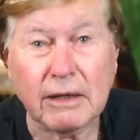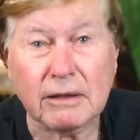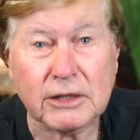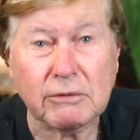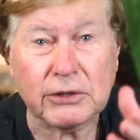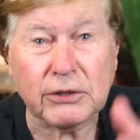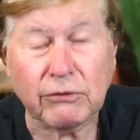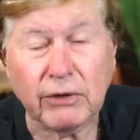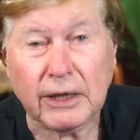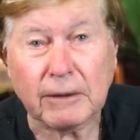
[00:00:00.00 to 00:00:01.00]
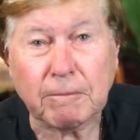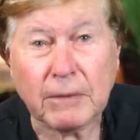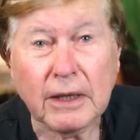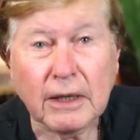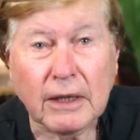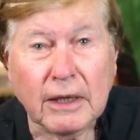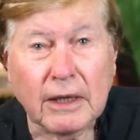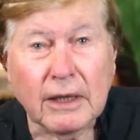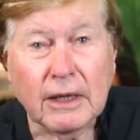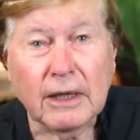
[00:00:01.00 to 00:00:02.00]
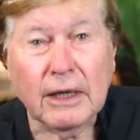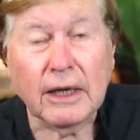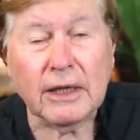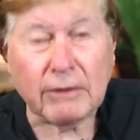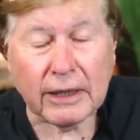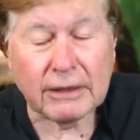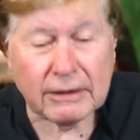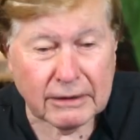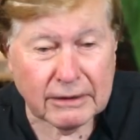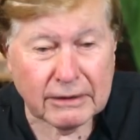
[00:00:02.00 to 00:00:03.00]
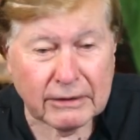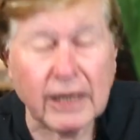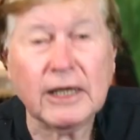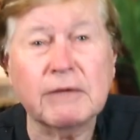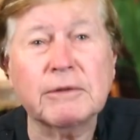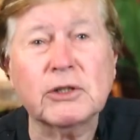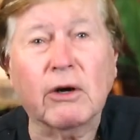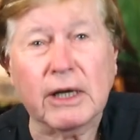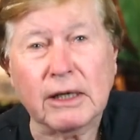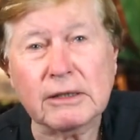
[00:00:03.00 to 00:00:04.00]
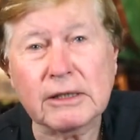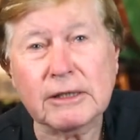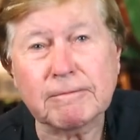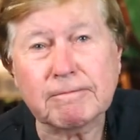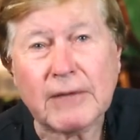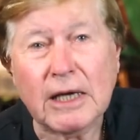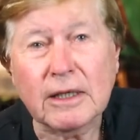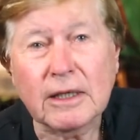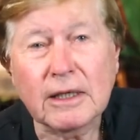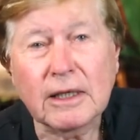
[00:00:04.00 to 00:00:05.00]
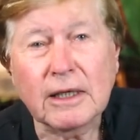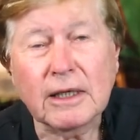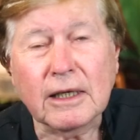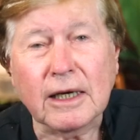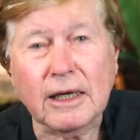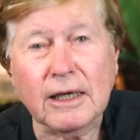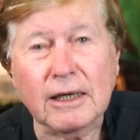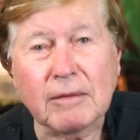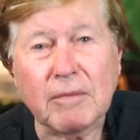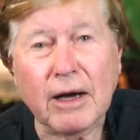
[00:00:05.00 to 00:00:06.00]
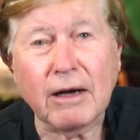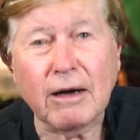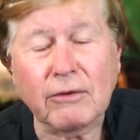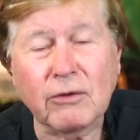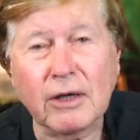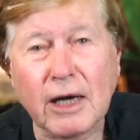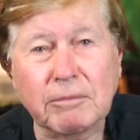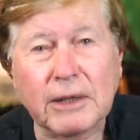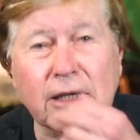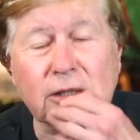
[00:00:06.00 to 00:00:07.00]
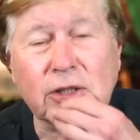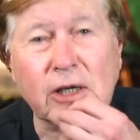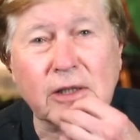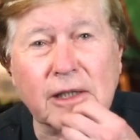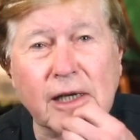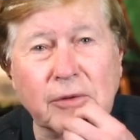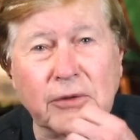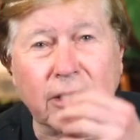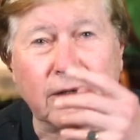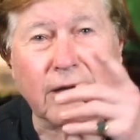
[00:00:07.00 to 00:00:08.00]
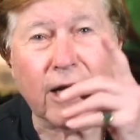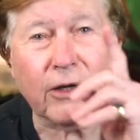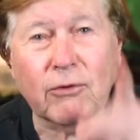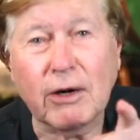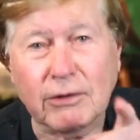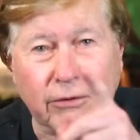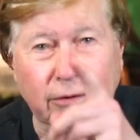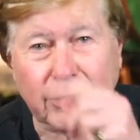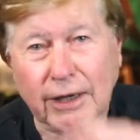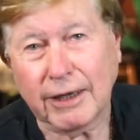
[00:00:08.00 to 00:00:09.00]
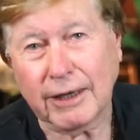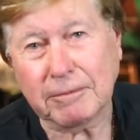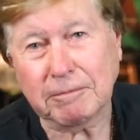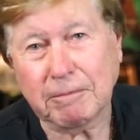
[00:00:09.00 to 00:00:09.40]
I'll see what you think. Anyway, thank you for joining us. I thought I'd begin the show today with a quote of the day.